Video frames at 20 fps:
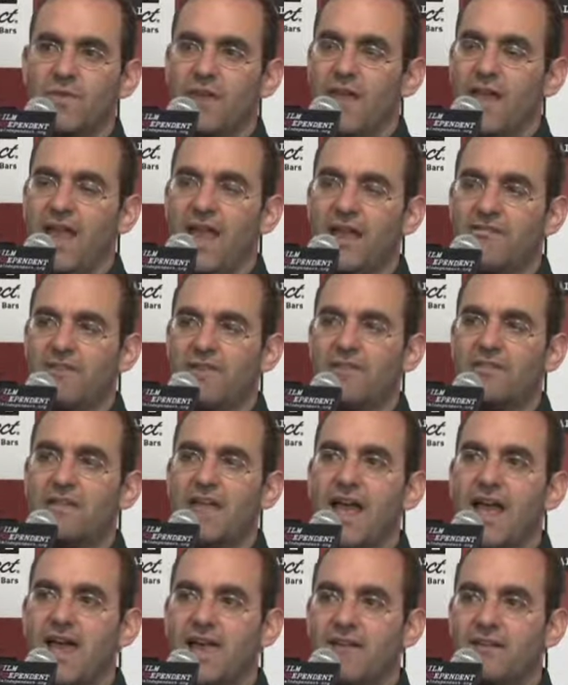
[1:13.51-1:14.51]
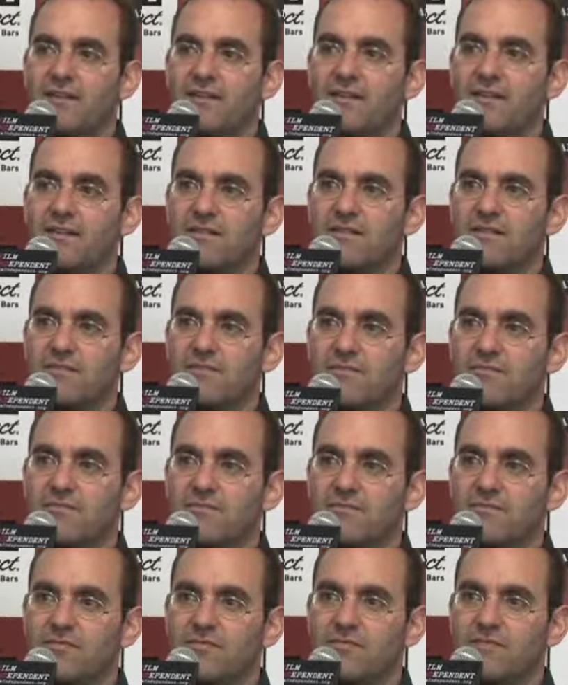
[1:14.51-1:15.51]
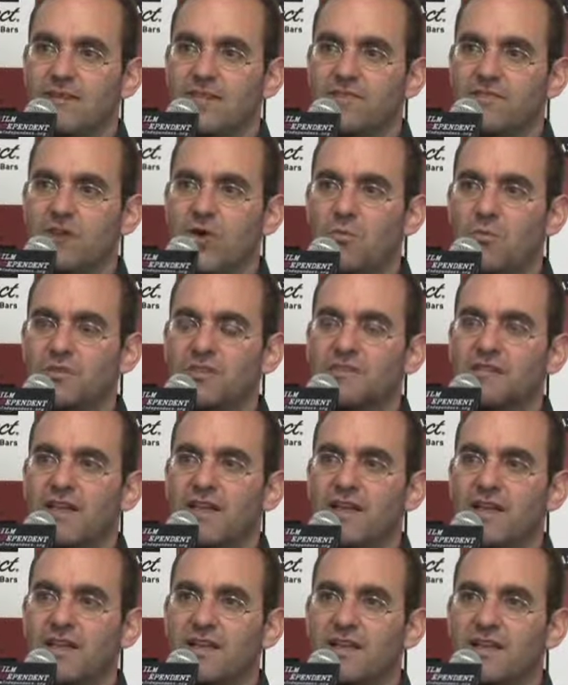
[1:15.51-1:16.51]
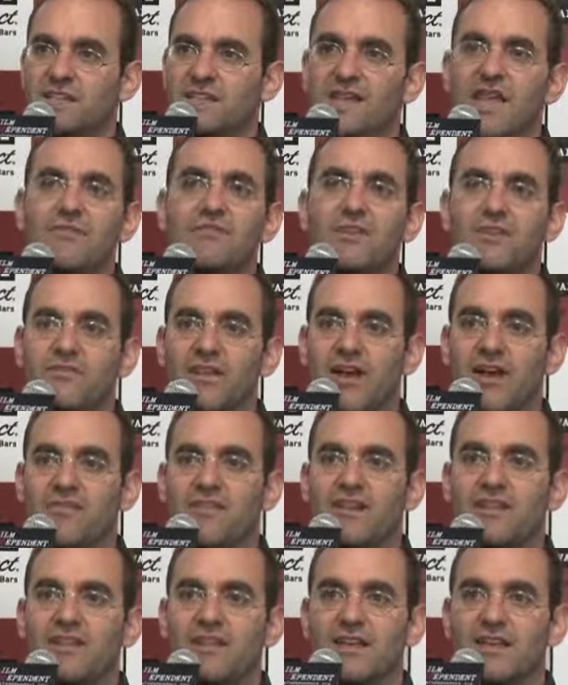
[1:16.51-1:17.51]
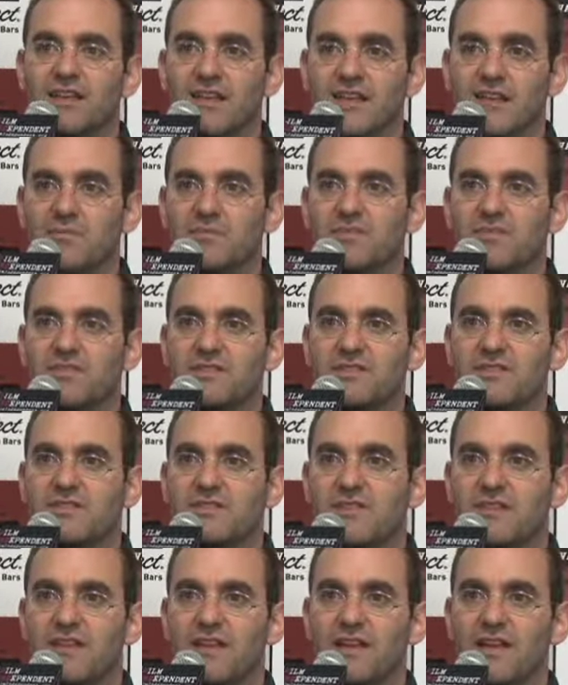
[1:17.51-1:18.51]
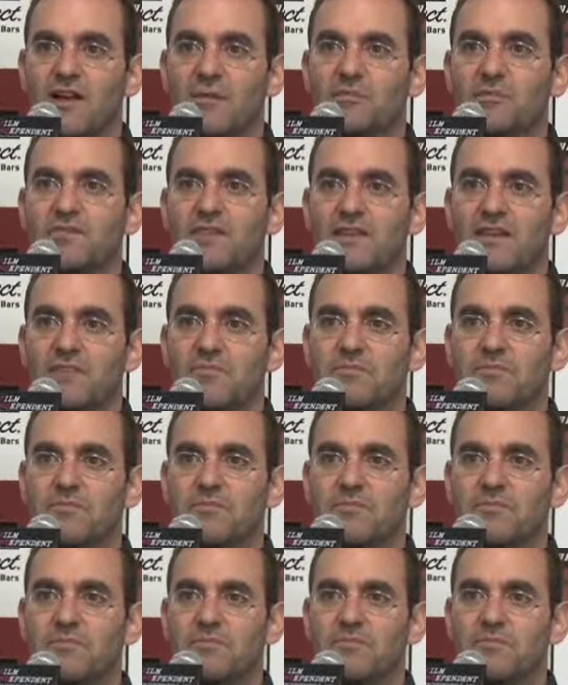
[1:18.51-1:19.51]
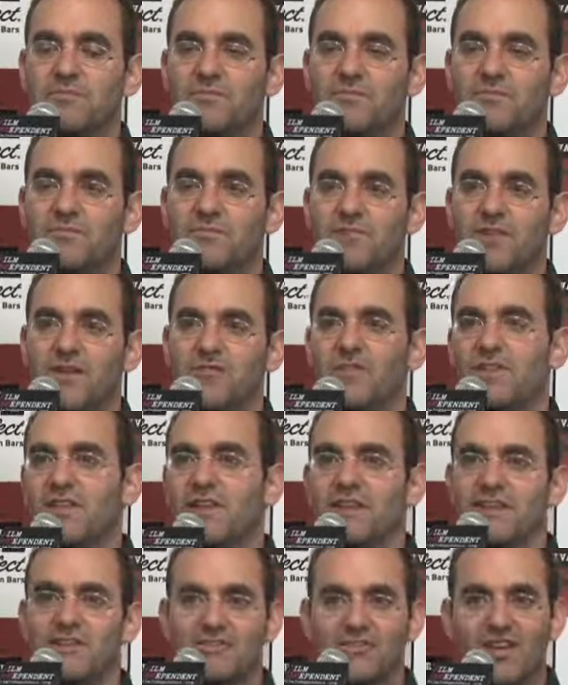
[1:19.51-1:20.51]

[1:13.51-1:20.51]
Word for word: having that, it's almost like a safety valve. I think it keeps it helps keep everything in